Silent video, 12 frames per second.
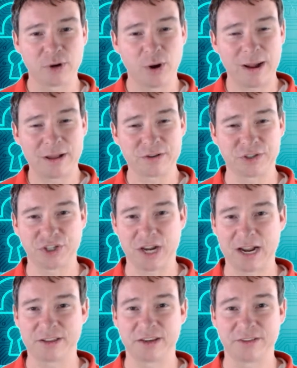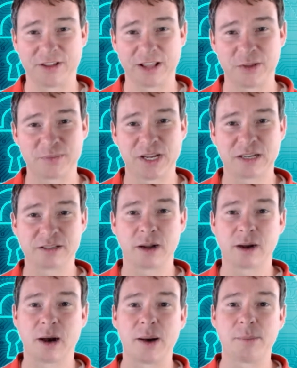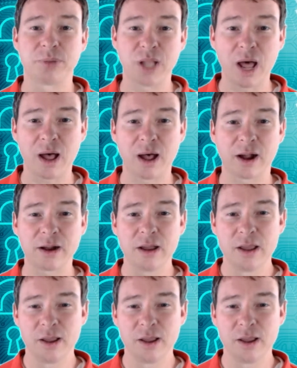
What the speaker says: Go out and check the DevelopSec.com blog.